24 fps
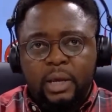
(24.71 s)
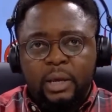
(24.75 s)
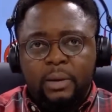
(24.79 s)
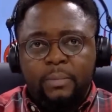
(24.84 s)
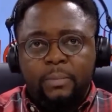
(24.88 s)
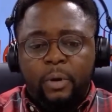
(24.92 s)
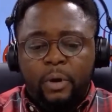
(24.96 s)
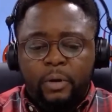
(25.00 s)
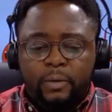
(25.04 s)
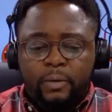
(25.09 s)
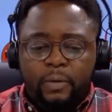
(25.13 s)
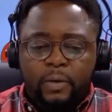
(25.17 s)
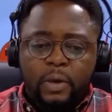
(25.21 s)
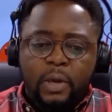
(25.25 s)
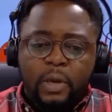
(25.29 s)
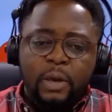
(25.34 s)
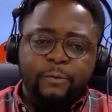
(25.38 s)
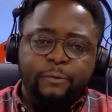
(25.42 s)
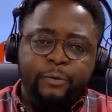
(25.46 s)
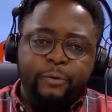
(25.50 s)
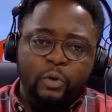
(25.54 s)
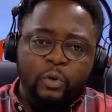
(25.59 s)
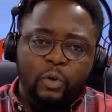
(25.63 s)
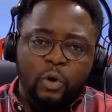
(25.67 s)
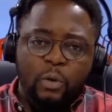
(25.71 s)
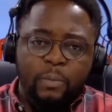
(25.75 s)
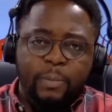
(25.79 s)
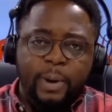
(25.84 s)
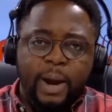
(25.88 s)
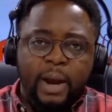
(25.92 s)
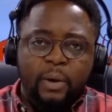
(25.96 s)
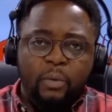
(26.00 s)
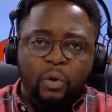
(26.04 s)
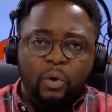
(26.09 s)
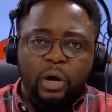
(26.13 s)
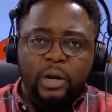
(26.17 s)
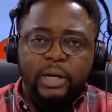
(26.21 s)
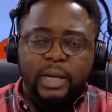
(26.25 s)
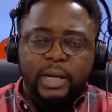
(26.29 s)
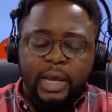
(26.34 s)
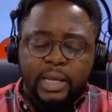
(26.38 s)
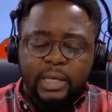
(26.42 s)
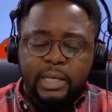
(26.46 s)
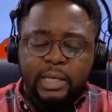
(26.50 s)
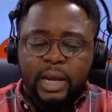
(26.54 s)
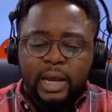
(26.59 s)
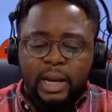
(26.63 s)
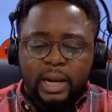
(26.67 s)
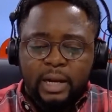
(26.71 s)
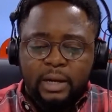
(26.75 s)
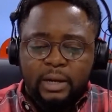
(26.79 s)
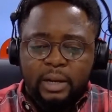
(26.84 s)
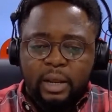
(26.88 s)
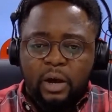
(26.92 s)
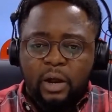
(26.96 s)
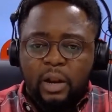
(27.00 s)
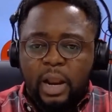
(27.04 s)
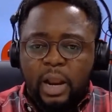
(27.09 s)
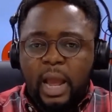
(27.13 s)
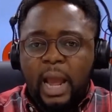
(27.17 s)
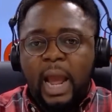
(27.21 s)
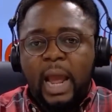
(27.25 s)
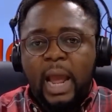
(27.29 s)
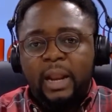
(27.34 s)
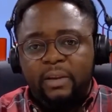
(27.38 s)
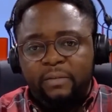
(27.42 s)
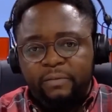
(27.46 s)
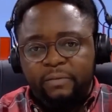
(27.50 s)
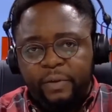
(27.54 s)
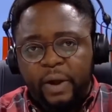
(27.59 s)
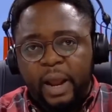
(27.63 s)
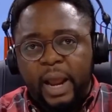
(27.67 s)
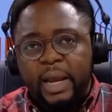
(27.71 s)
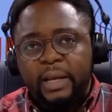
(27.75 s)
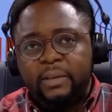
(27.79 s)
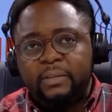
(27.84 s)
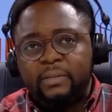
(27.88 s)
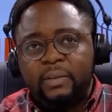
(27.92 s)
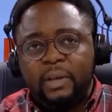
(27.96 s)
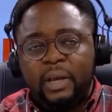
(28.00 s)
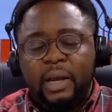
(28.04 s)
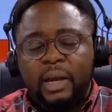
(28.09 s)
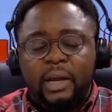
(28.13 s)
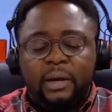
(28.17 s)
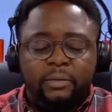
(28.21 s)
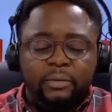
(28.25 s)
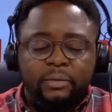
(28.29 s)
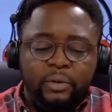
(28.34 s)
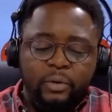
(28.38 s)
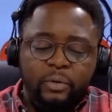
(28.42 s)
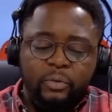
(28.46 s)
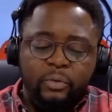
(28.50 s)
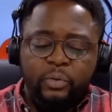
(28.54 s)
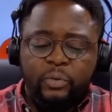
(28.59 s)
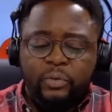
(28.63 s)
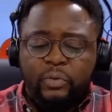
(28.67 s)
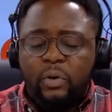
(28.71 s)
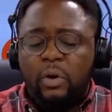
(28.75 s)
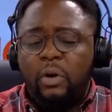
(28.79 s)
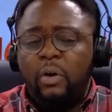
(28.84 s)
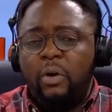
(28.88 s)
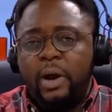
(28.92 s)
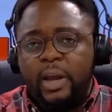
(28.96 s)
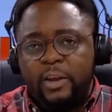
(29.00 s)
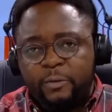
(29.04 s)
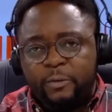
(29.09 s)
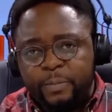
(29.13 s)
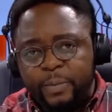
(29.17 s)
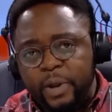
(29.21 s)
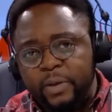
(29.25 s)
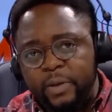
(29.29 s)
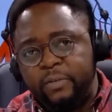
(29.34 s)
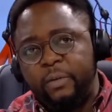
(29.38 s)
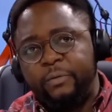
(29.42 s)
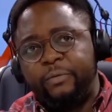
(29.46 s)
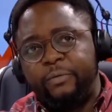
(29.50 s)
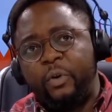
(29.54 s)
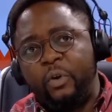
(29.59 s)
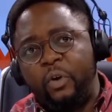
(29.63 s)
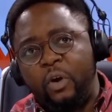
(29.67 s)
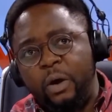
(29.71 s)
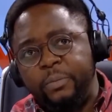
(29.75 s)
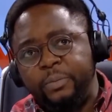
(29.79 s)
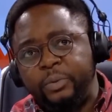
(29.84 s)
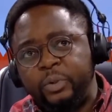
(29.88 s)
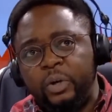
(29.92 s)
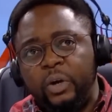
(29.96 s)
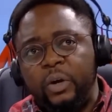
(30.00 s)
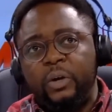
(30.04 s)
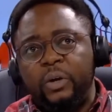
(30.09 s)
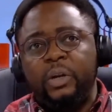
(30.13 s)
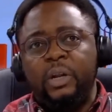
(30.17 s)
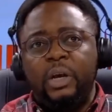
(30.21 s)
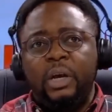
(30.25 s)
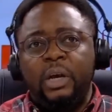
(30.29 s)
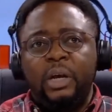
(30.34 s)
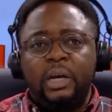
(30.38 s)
But if you go by what Deji and Deola, and in fact, those who say, oh, experience of corruption,